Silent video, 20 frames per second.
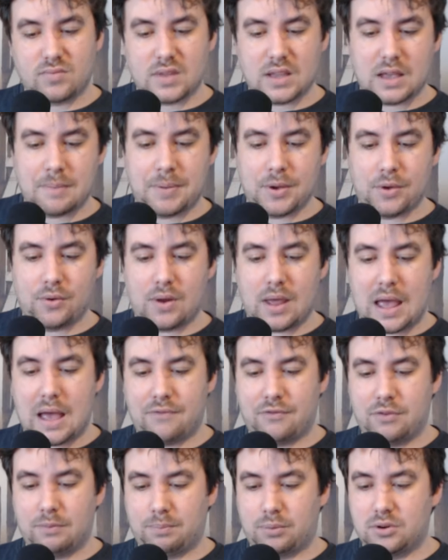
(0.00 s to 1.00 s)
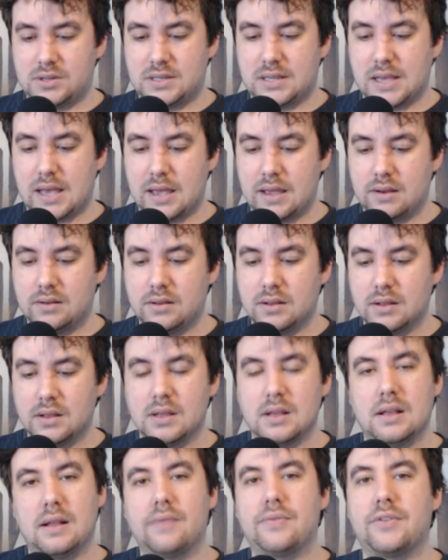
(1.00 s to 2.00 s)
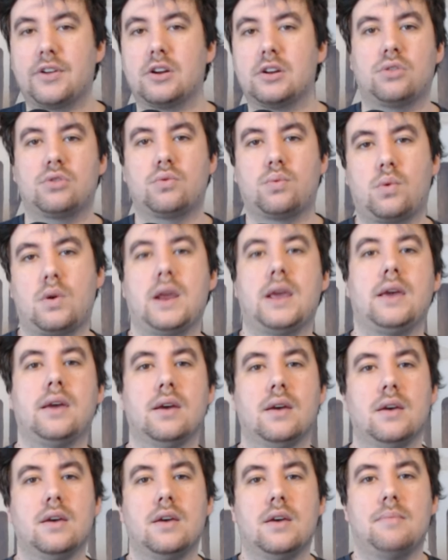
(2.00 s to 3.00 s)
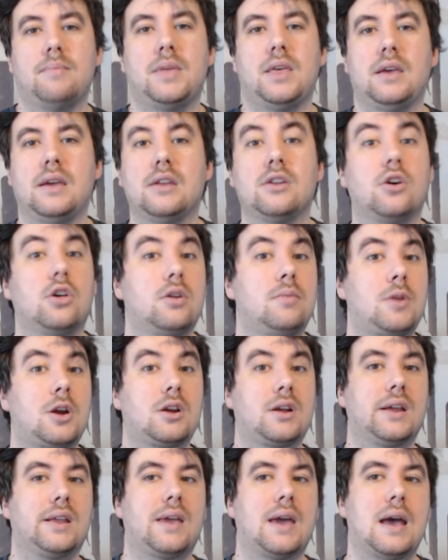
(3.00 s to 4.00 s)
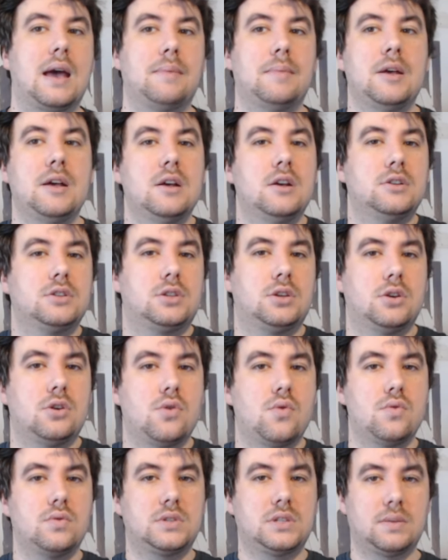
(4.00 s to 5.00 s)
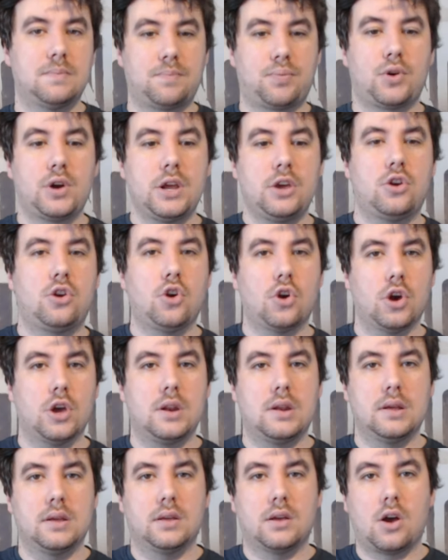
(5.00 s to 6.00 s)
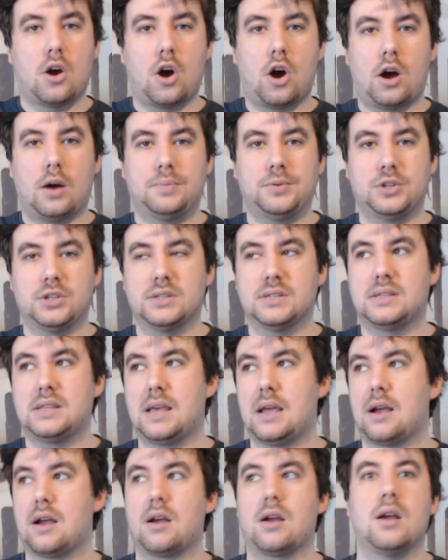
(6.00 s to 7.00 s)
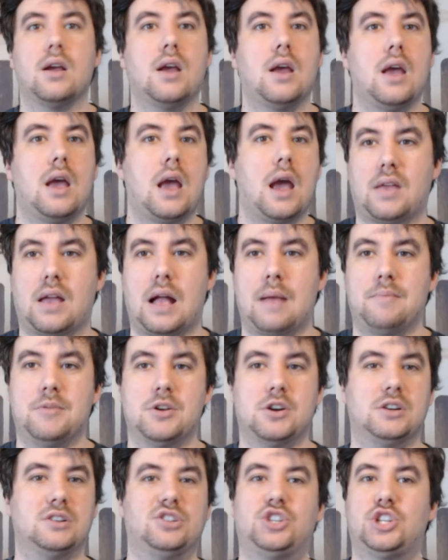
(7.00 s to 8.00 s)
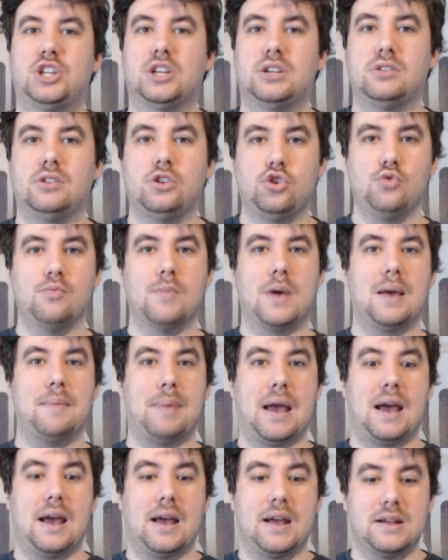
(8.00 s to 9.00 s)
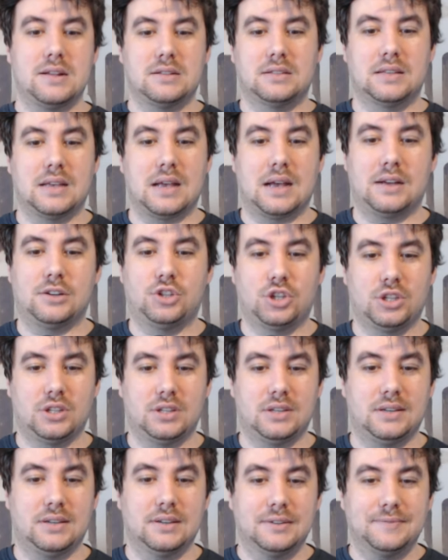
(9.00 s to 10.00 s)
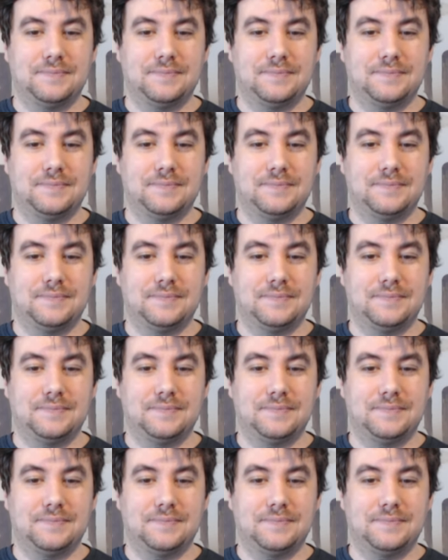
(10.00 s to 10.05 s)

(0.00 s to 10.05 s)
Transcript: about half a percent, and they're at a three million dollar market cap. So some pretty good options there. I'm not showing you my bags actually.